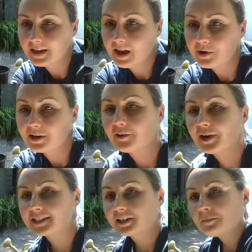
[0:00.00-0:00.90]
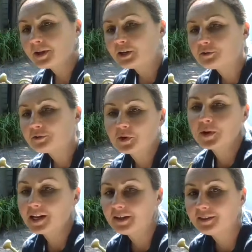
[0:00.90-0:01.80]
I want to know, has anybody grown
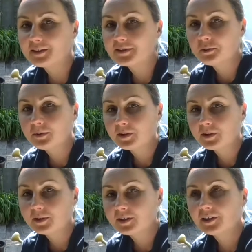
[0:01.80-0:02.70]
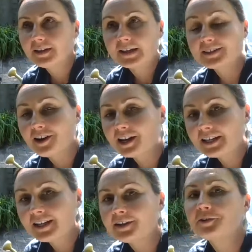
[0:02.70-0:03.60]
anything super
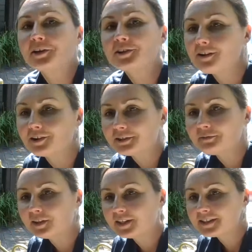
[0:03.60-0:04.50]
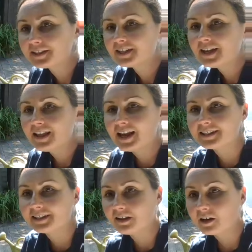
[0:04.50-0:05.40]
exotic or different? I
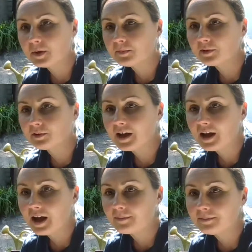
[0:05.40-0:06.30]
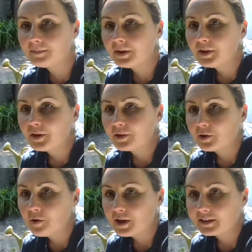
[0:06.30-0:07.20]
see a lot of people
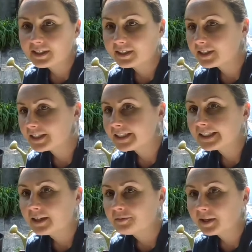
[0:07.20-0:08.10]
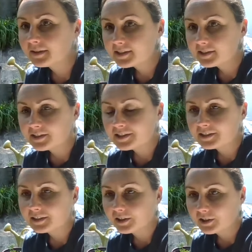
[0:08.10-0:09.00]
growing dill and
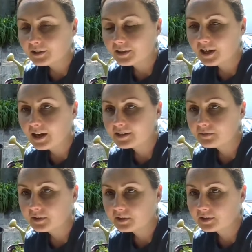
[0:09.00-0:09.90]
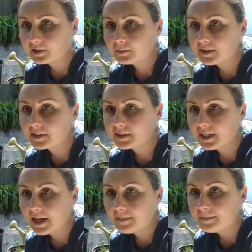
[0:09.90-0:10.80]
basil, different herbs,
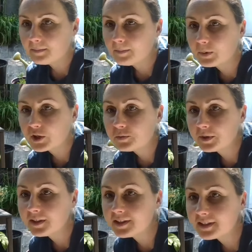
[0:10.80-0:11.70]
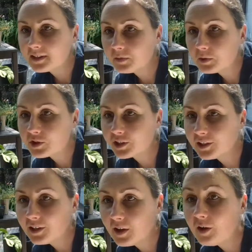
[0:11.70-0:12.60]
bush beans in the
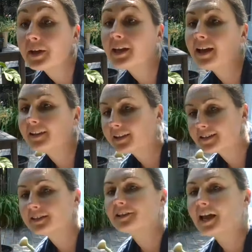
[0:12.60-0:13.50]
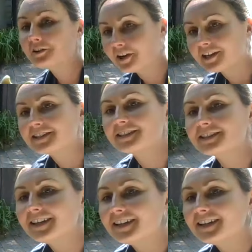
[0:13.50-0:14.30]
future. Oh, my cat likes cat grass.